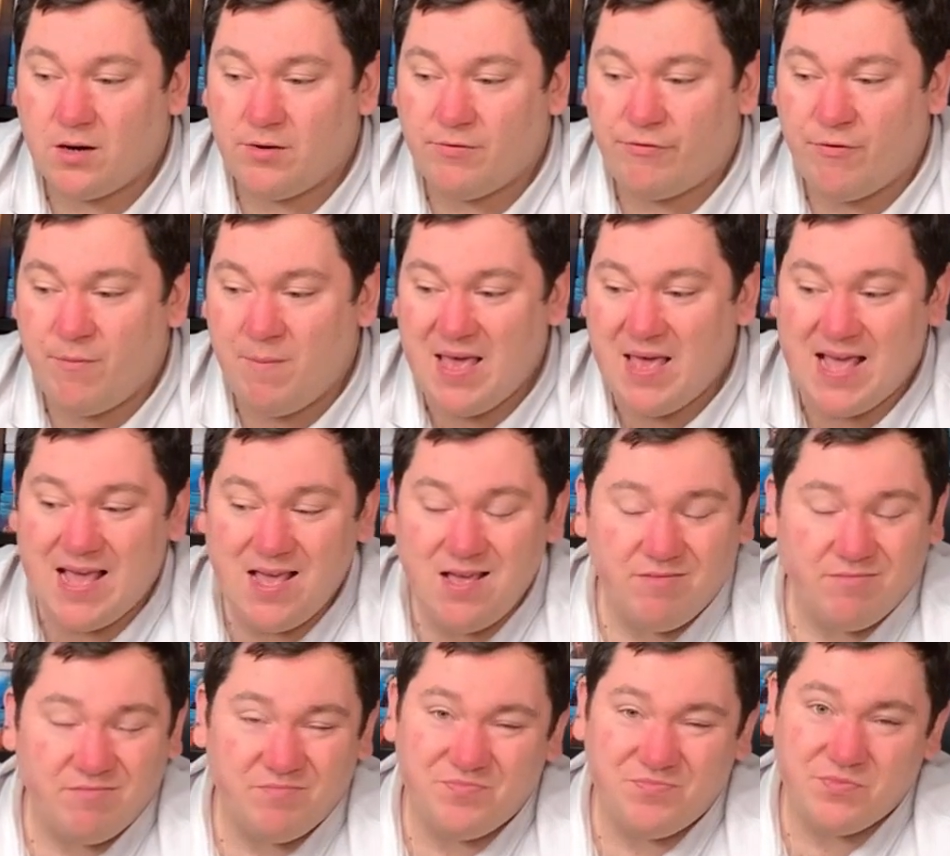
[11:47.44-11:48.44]
for
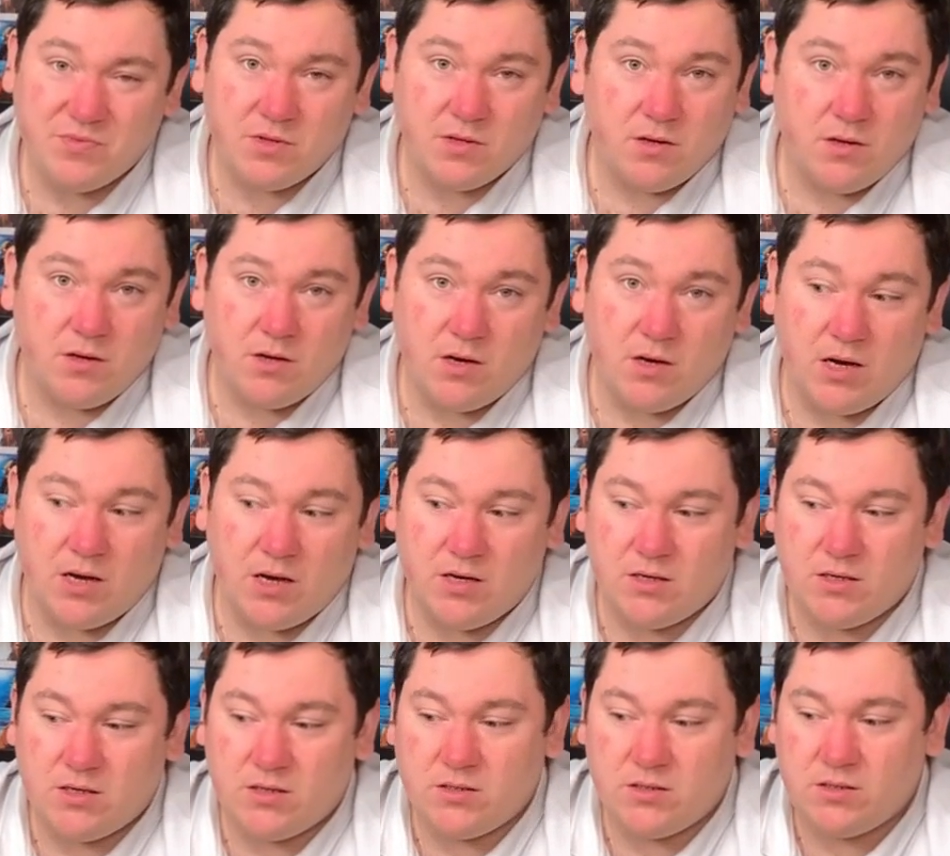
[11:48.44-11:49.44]
me,
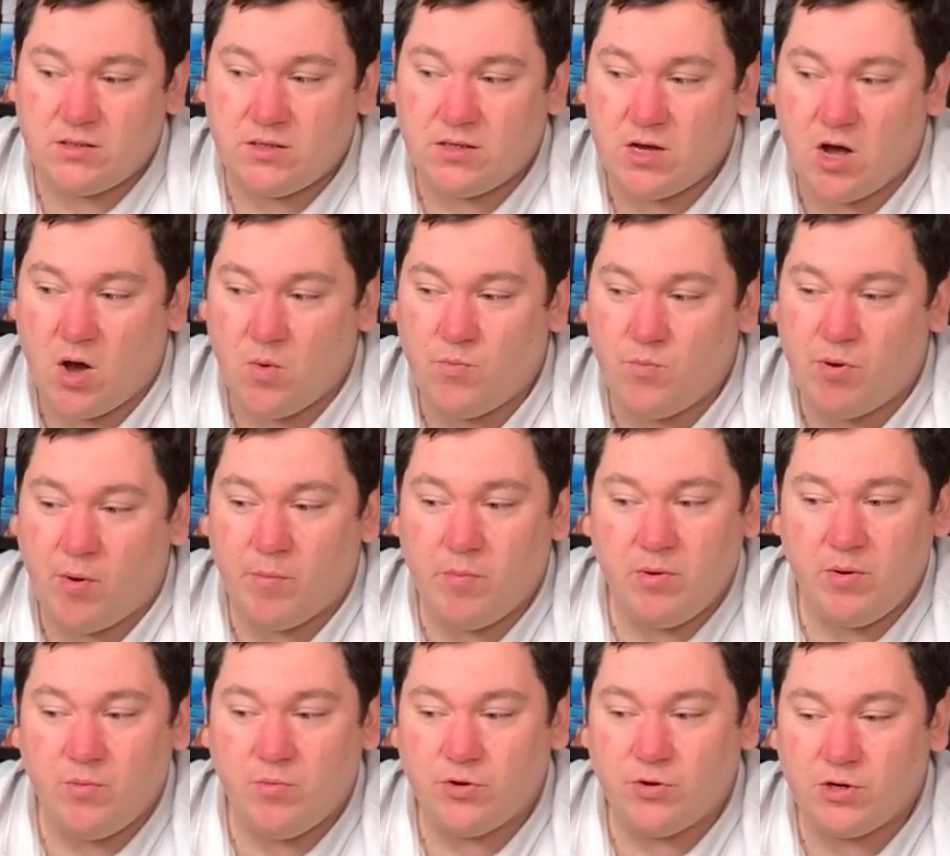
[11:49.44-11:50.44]
I
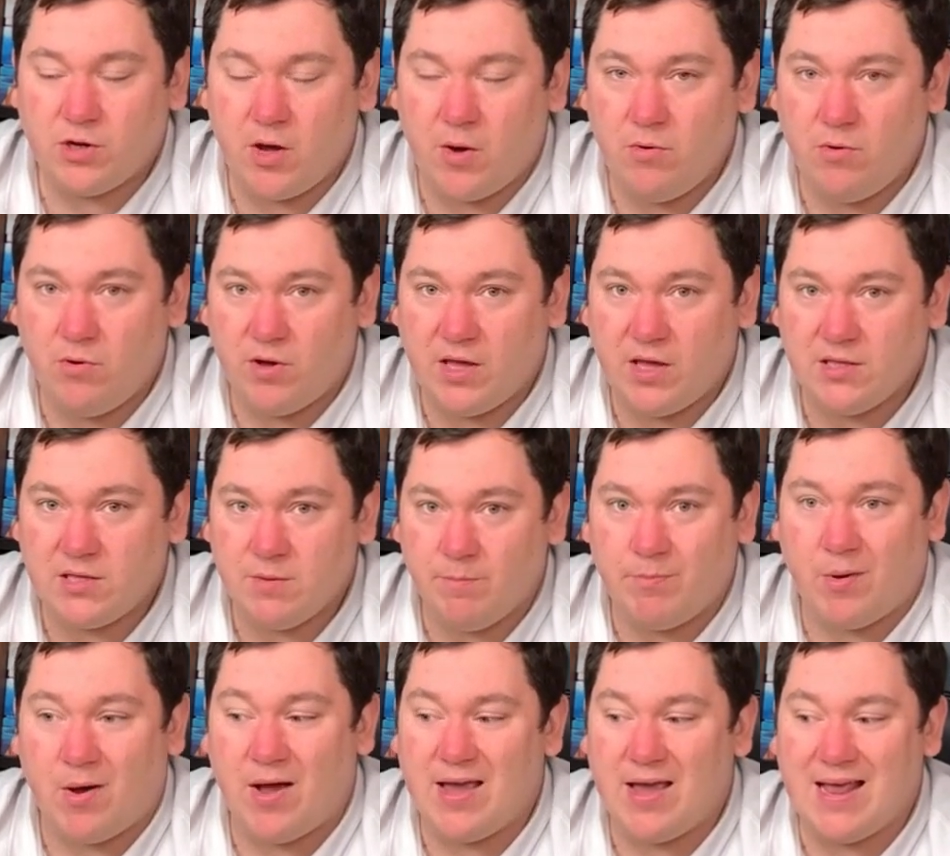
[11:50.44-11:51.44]
probably wouldn't go looking to
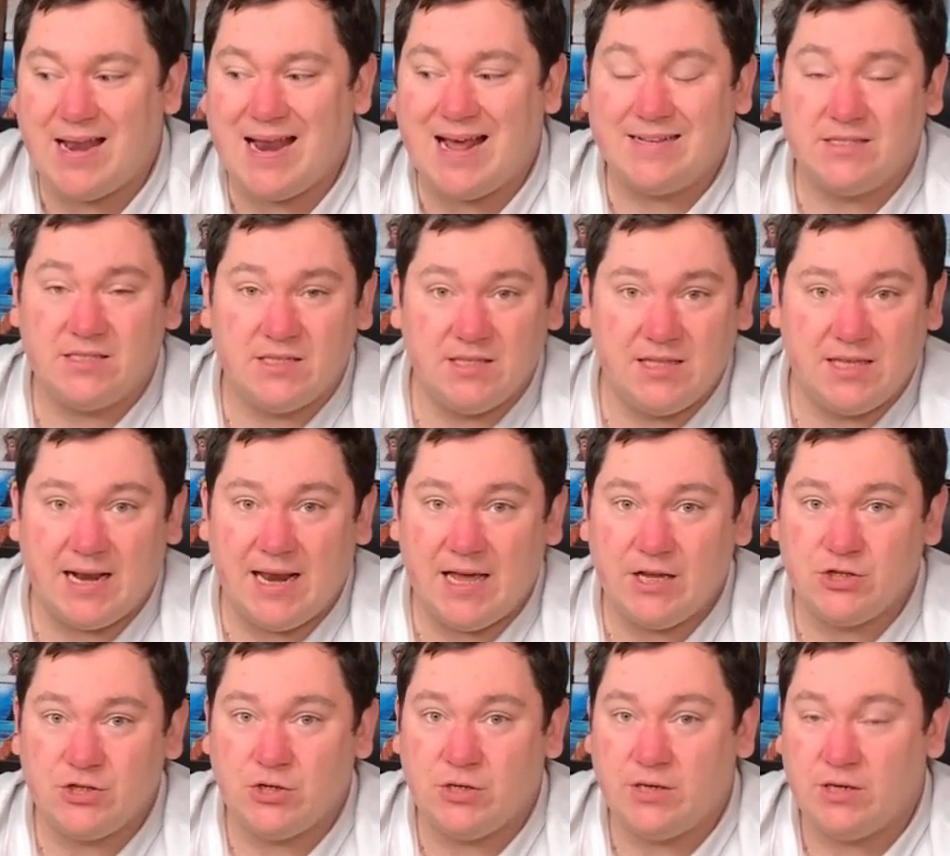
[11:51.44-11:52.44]
buy and add to the
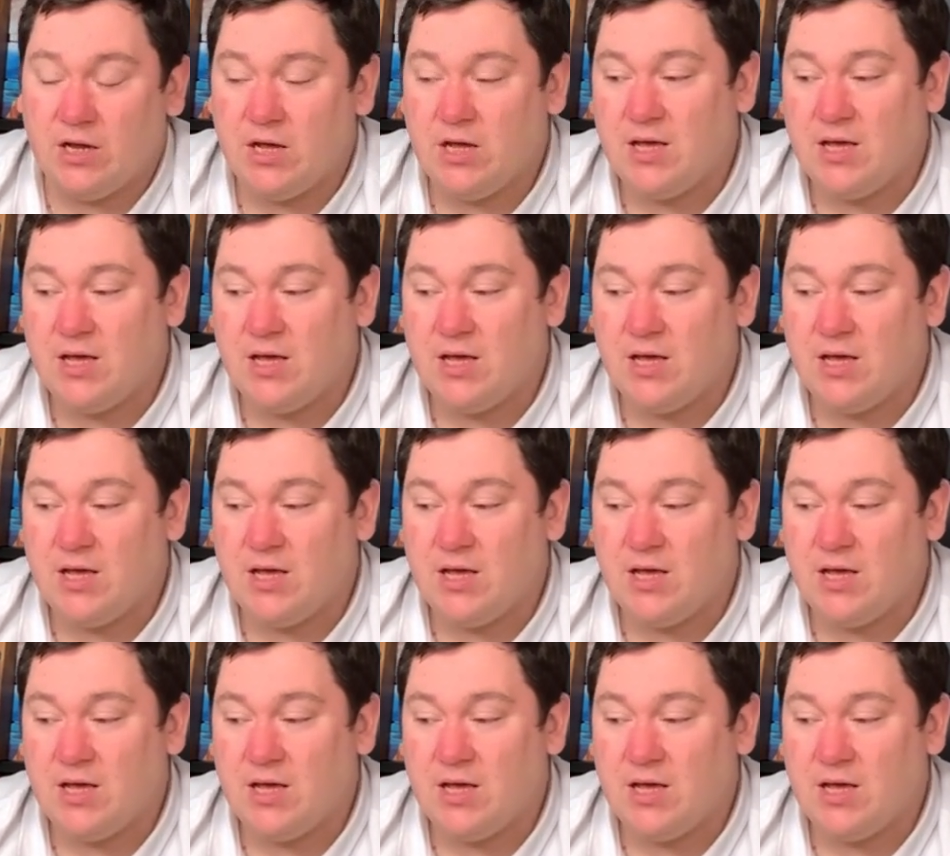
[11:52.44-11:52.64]
collection.